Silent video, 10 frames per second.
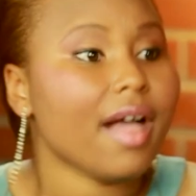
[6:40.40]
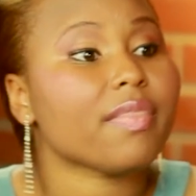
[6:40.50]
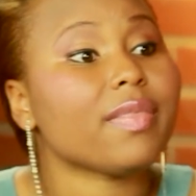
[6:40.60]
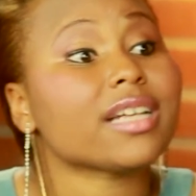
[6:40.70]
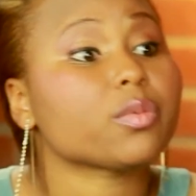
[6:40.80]

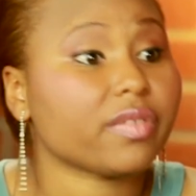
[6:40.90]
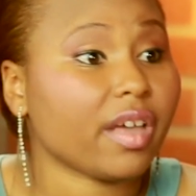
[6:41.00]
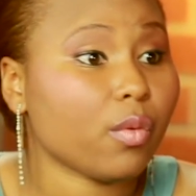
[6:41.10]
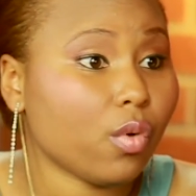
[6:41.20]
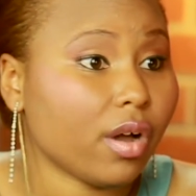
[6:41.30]
That's what they
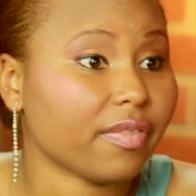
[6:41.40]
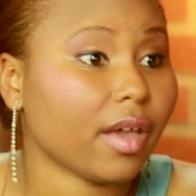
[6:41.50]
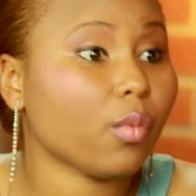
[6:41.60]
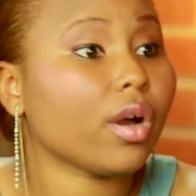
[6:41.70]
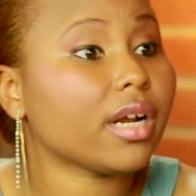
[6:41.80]
want. They
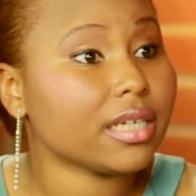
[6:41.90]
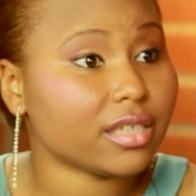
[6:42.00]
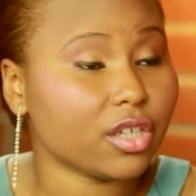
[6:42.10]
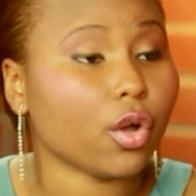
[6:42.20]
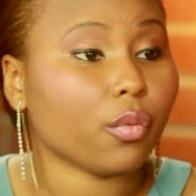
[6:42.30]
want us,
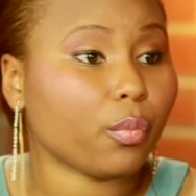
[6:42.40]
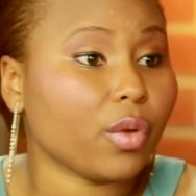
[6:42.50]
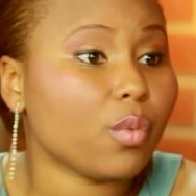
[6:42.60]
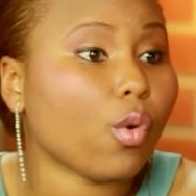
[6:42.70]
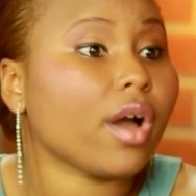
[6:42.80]
we
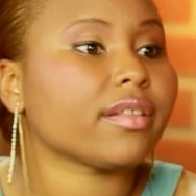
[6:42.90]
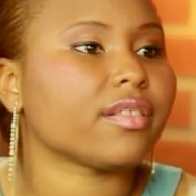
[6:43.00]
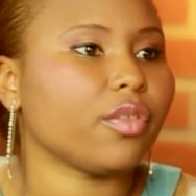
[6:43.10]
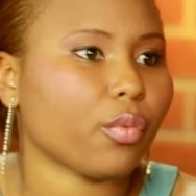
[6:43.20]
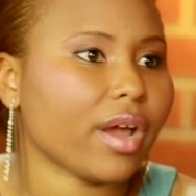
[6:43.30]
want
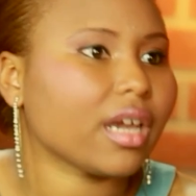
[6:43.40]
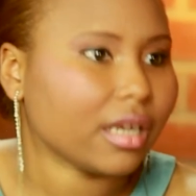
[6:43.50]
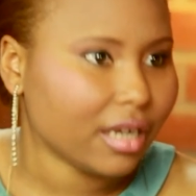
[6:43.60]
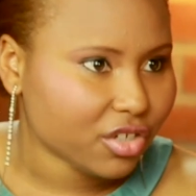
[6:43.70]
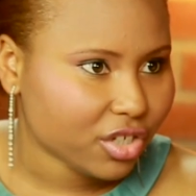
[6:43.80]
the
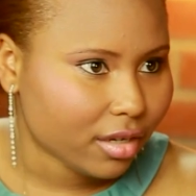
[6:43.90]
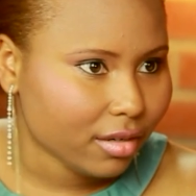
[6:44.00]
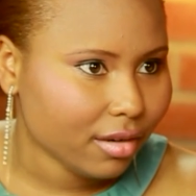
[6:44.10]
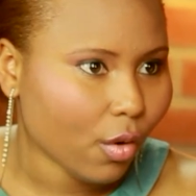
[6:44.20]
recognition,